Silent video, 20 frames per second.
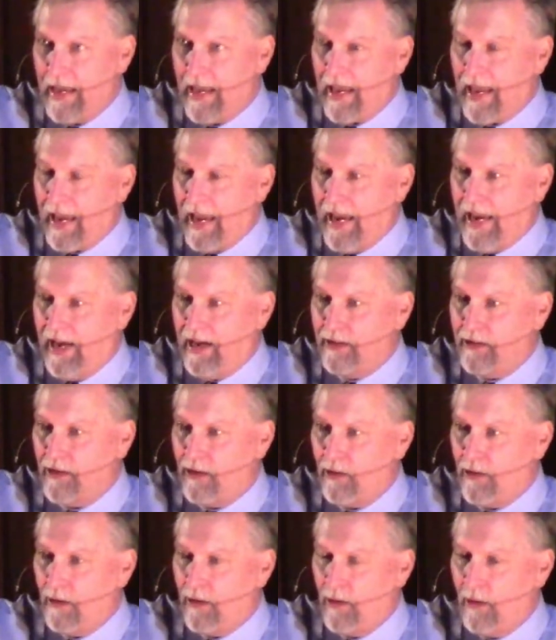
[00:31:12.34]

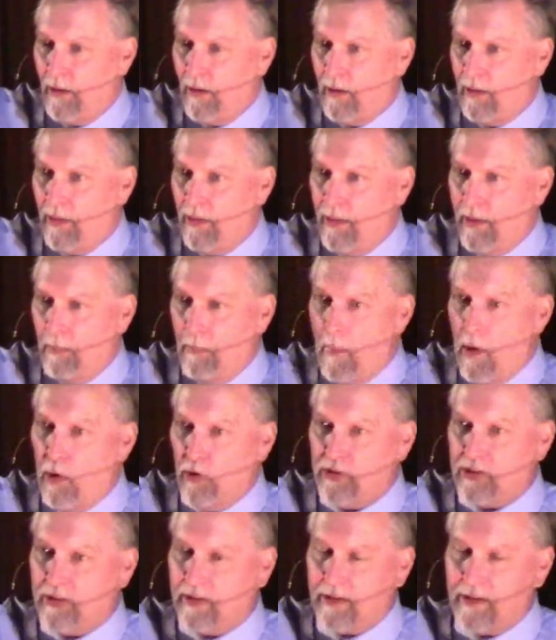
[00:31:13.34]
and the
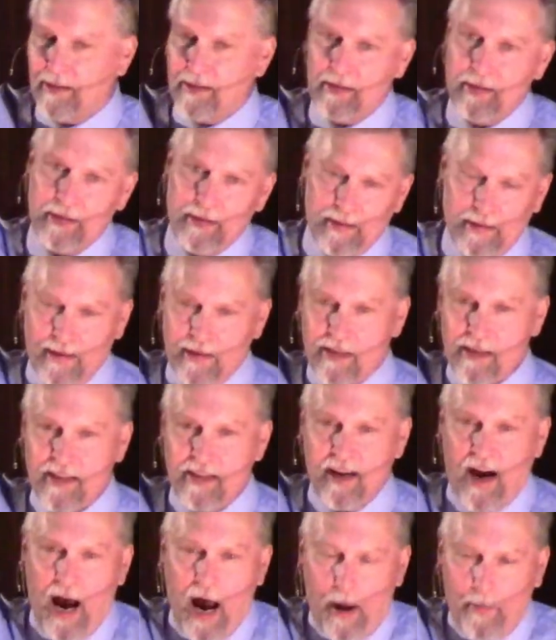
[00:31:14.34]
most
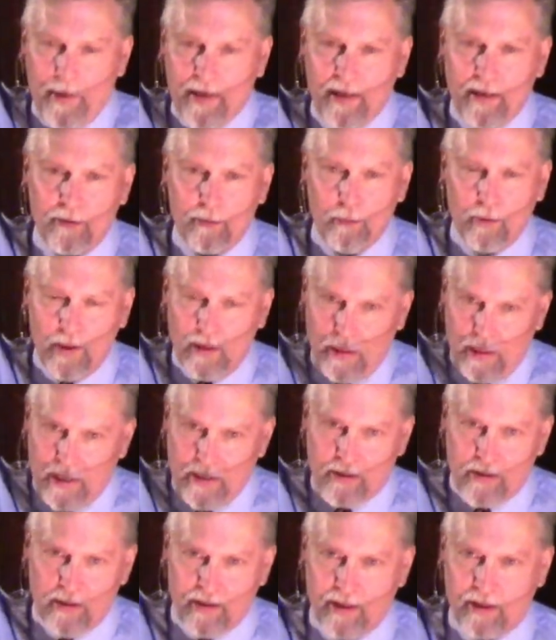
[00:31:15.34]
dominant
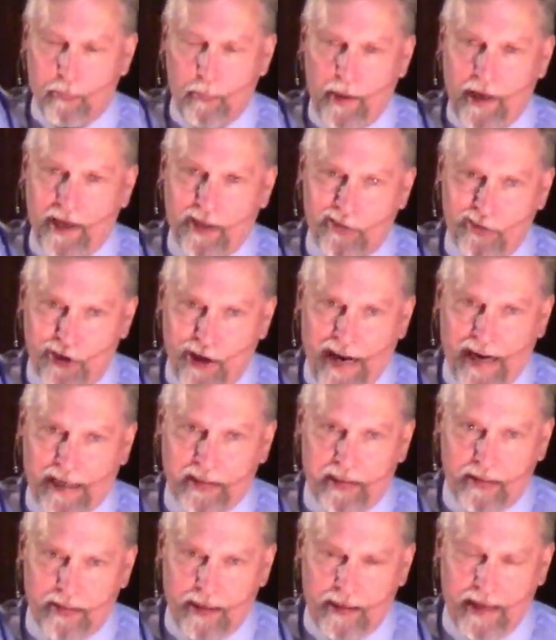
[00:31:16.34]
religion that's being
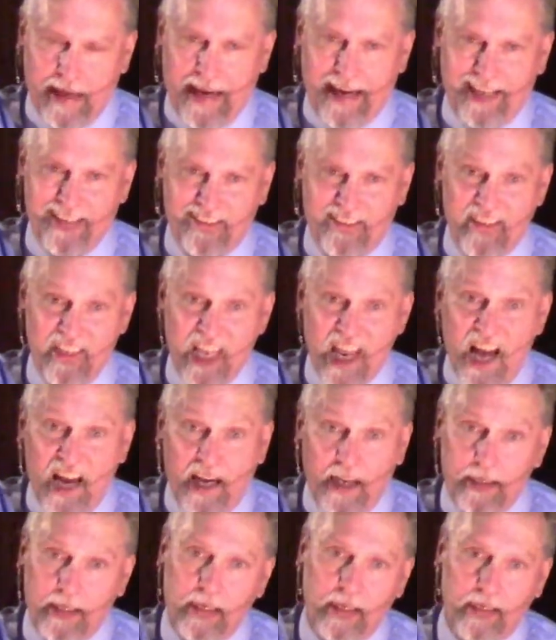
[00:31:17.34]
checked today is
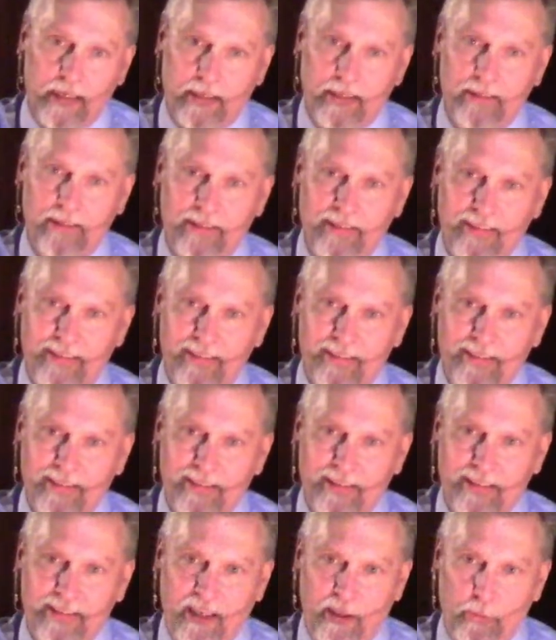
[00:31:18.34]
none.
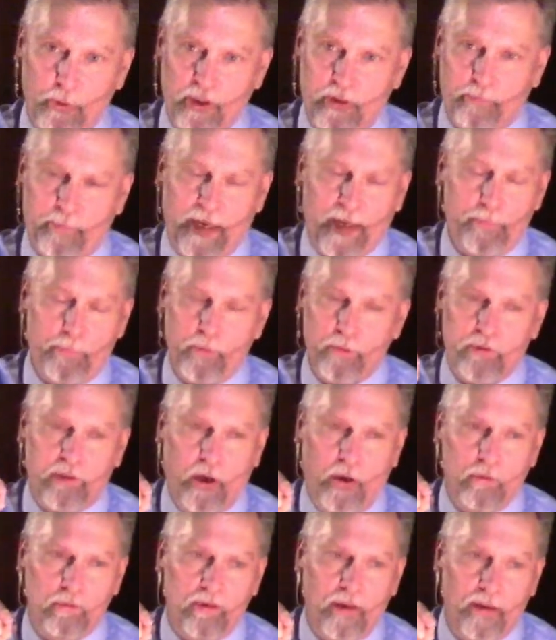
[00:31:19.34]
In other words, people
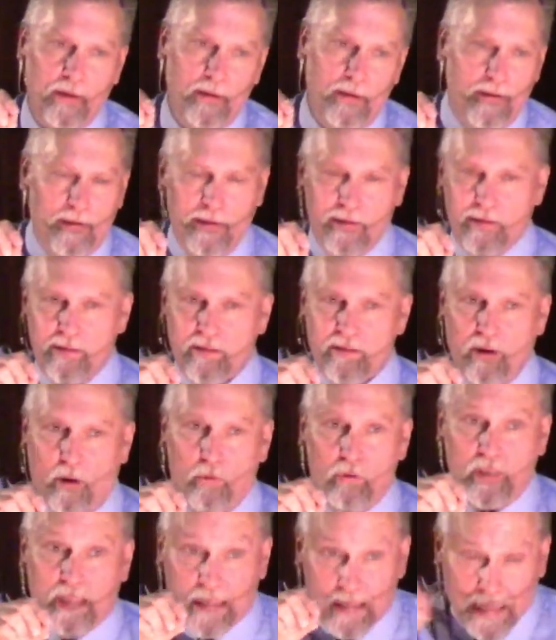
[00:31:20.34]

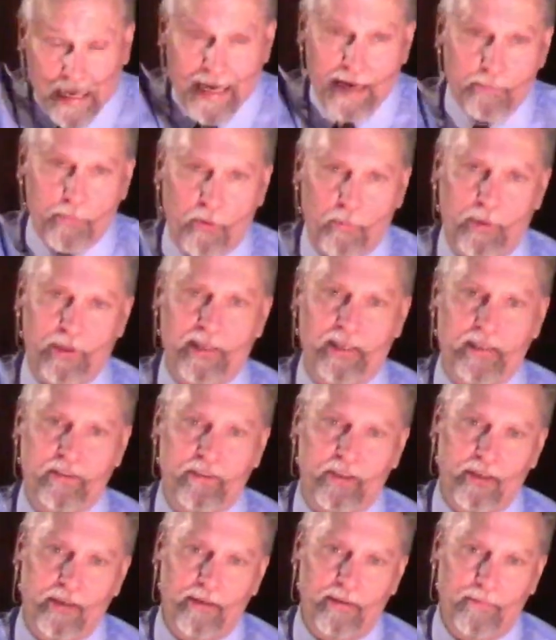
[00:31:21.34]
don't claim a
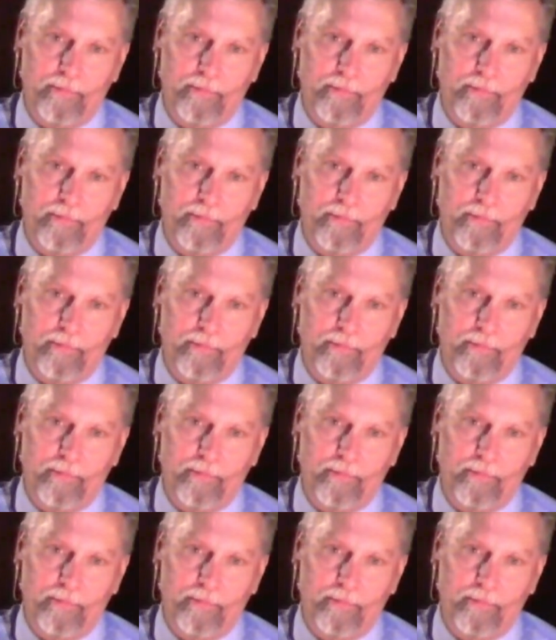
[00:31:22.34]
religion